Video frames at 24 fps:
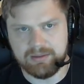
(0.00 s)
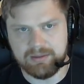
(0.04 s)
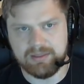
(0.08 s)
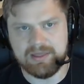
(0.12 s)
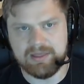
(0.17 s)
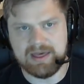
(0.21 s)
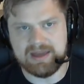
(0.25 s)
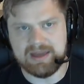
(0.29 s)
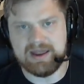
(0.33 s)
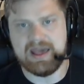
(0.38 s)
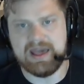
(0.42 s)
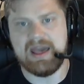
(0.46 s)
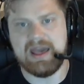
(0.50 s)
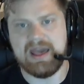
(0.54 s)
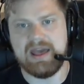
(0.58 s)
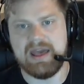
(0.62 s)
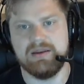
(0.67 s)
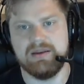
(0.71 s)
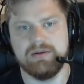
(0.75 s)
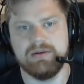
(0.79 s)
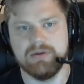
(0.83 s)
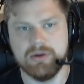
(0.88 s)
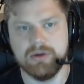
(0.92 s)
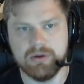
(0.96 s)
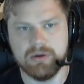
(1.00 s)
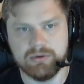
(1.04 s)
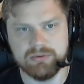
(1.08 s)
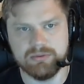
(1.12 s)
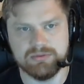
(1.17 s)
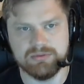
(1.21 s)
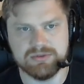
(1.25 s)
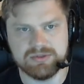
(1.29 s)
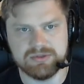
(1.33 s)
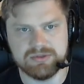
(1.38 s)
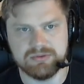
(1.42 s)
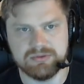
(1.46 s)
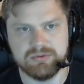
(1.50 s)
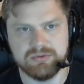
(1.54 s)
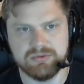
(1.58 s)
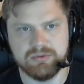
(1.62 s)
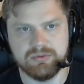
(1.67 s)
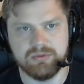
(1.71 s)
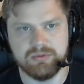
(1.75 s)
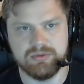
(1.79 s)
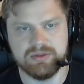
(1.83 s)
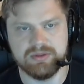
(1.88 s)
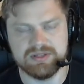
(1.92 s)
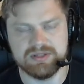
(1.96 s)
that ad knows
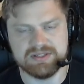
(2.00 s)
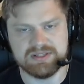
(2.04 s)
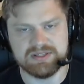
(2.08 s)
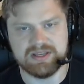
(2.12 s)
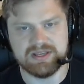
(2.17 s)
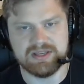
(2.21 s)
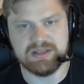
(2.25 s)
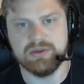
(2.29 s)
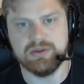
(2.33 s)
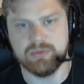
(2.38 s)
the site